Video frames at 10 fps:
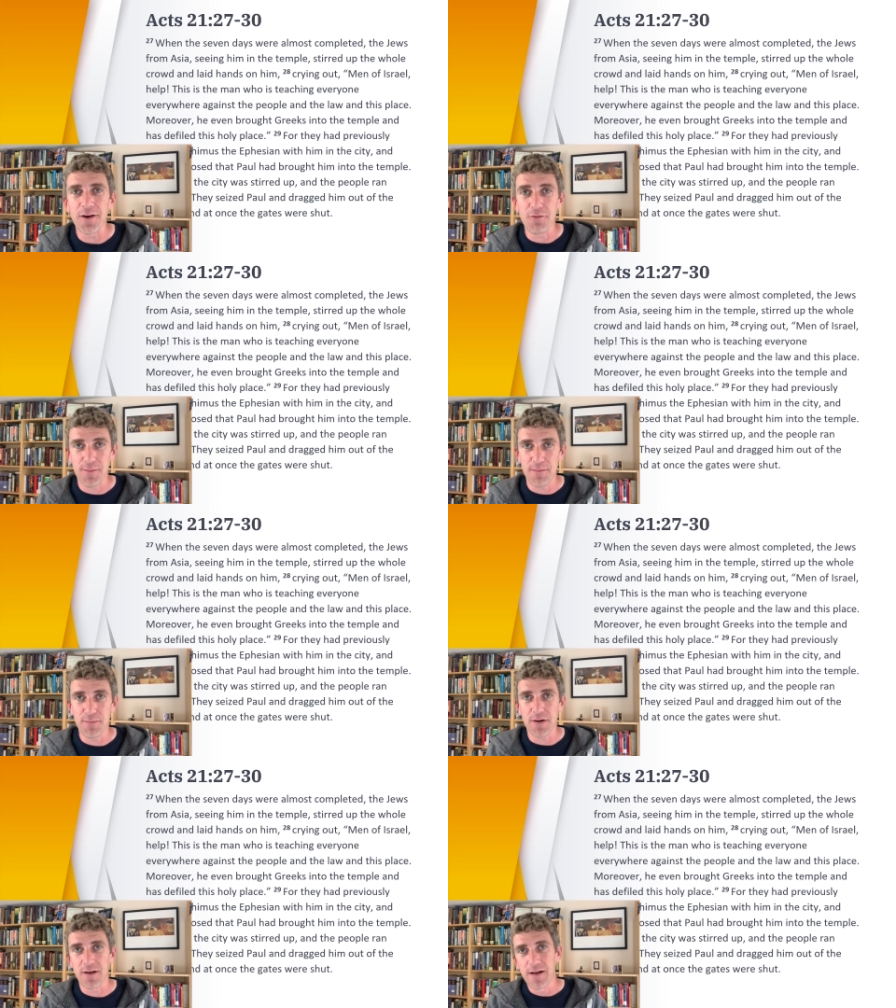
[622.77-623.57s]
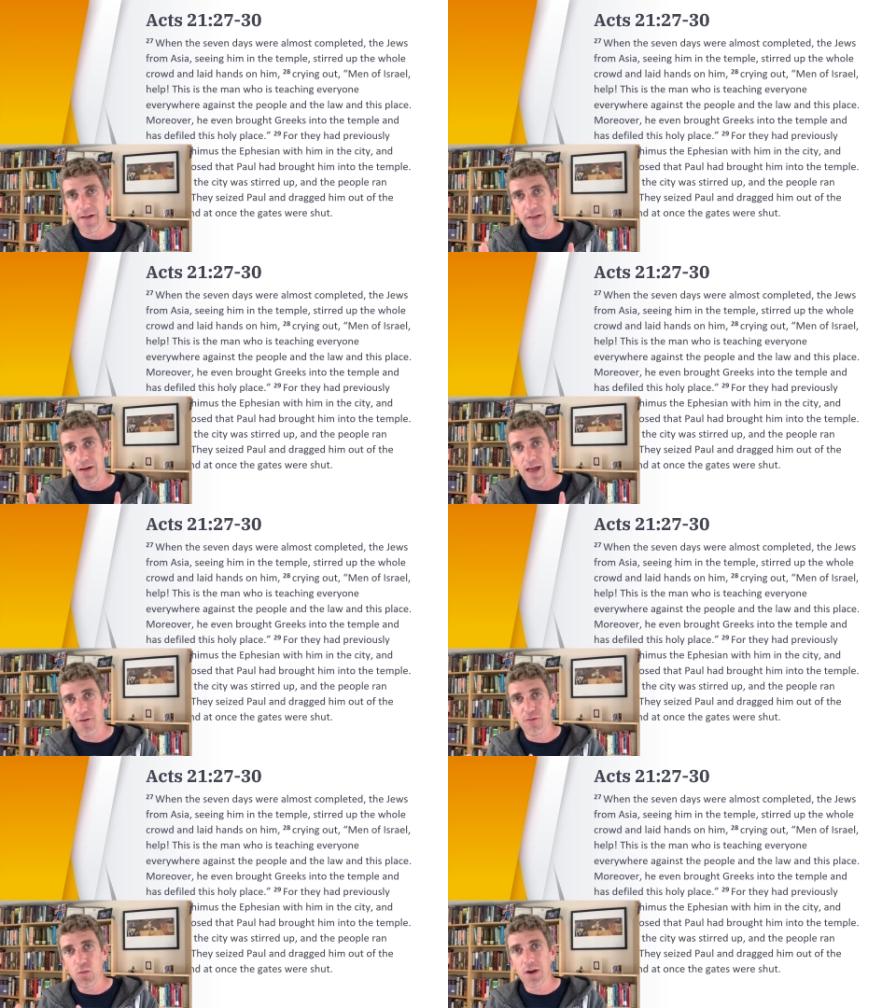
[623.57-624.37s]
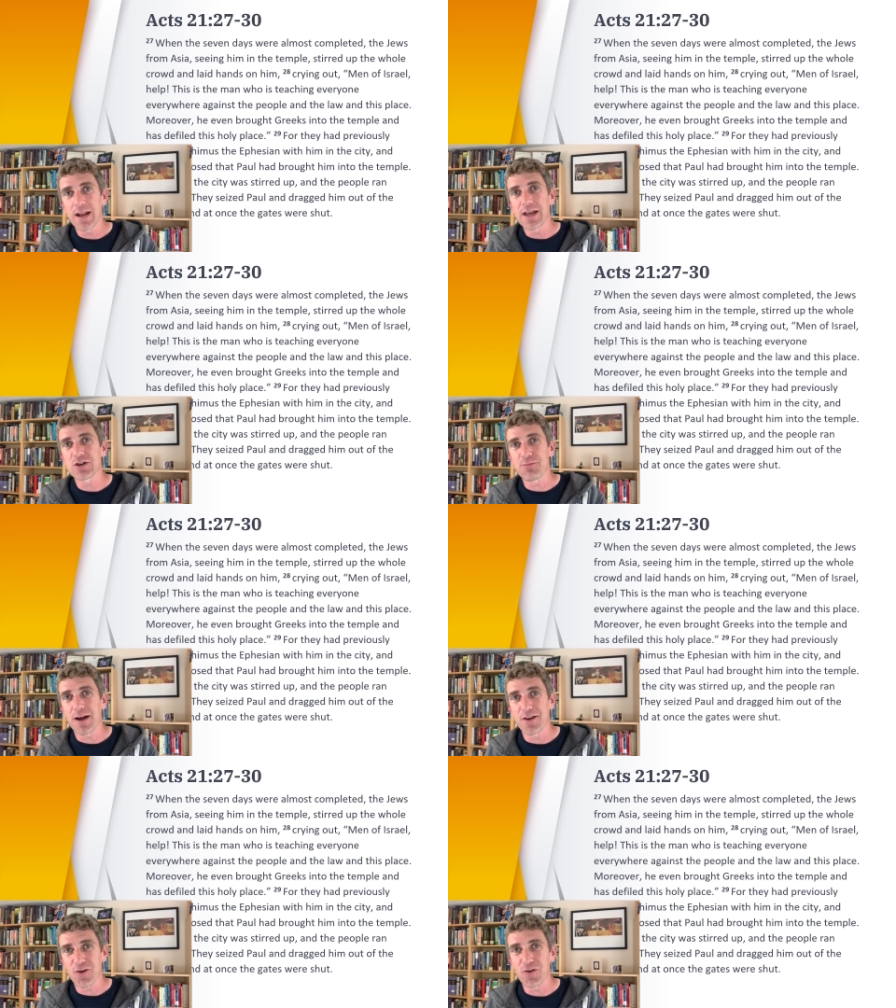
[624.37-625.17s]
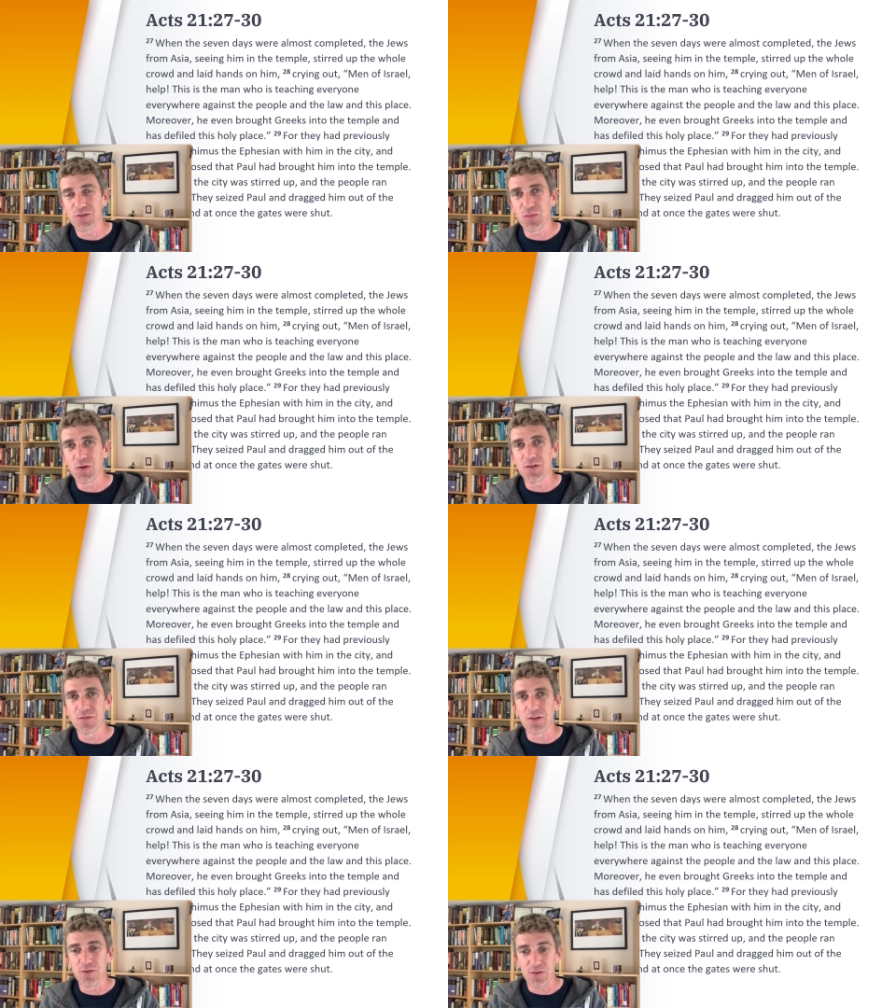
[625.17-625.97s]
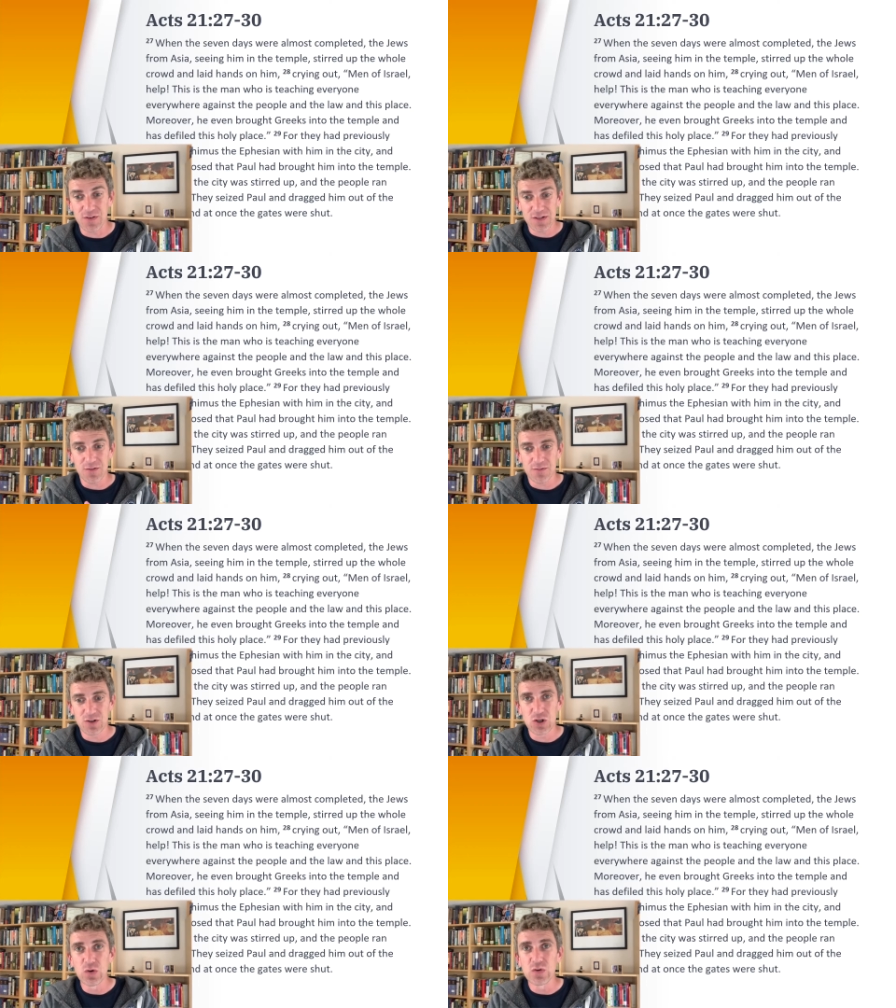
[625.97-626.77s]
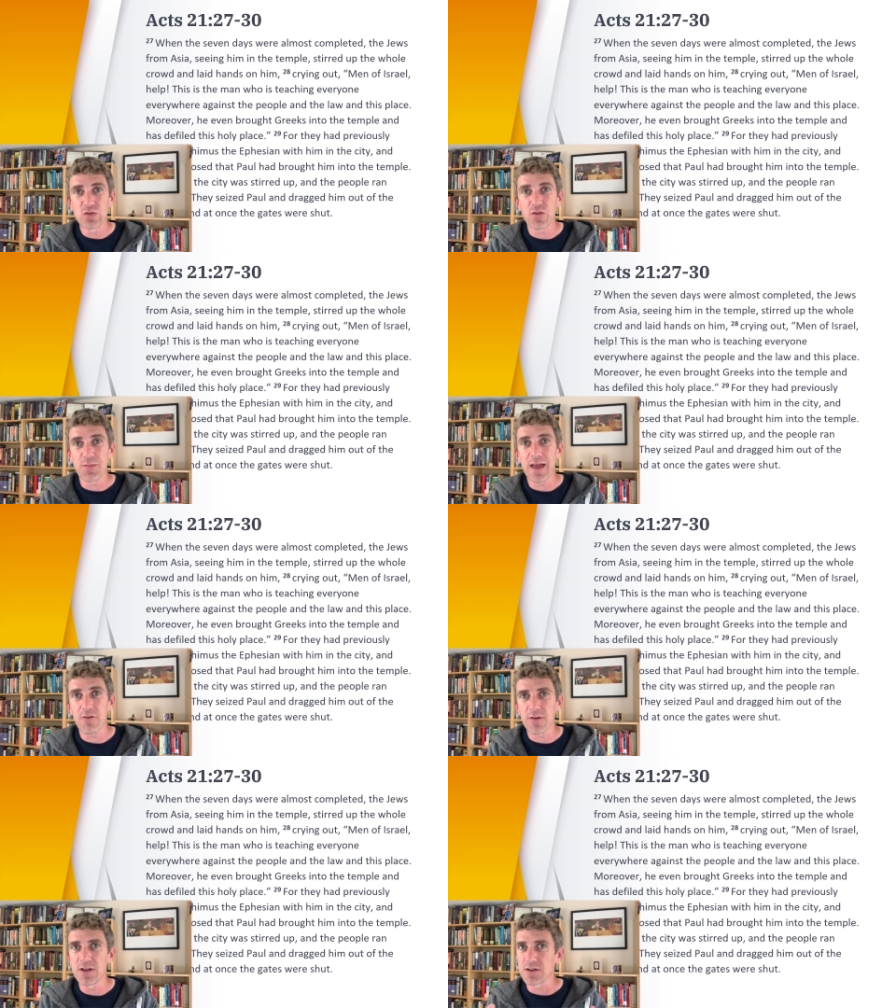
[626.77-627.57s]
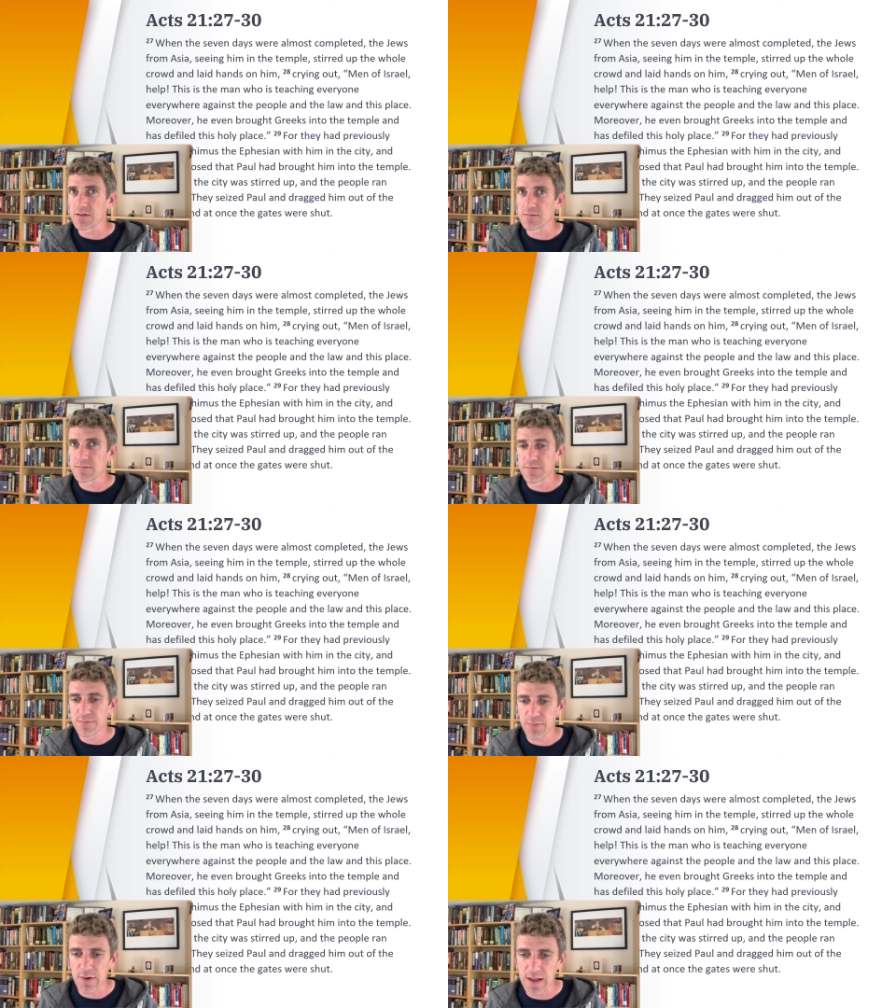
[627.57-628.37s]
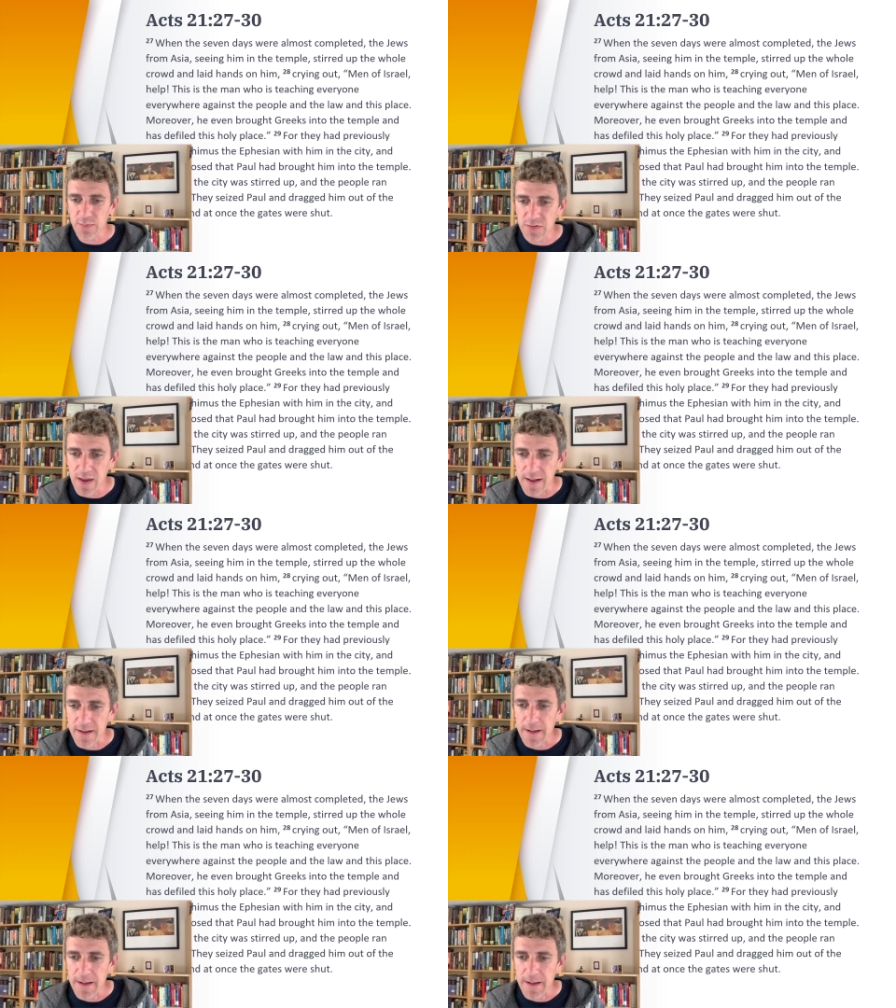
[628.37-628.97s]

Remember, everyone in Asia Minor heard the word of the Lord. So Jews from that region, pretty upset.